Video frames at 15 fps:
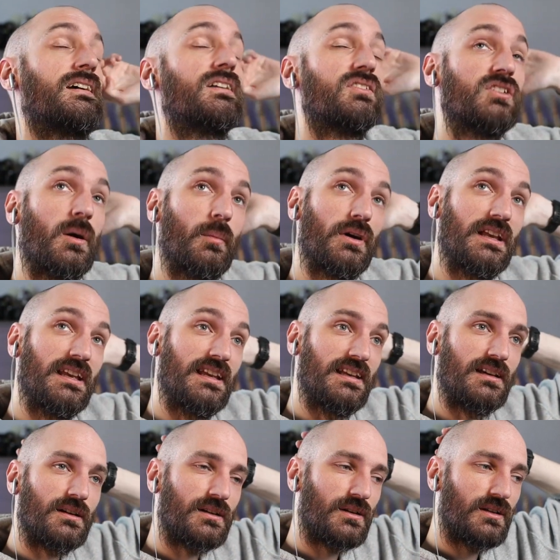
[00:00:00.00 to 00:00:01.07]

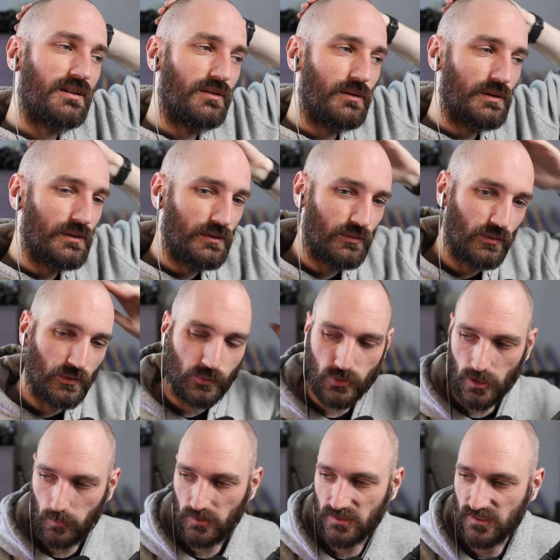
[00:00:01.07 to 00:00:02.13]
Somebody would
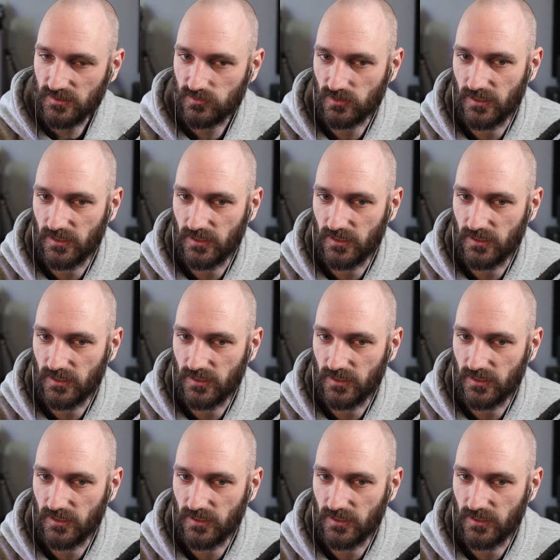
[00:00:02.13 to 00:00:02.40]
probably need to,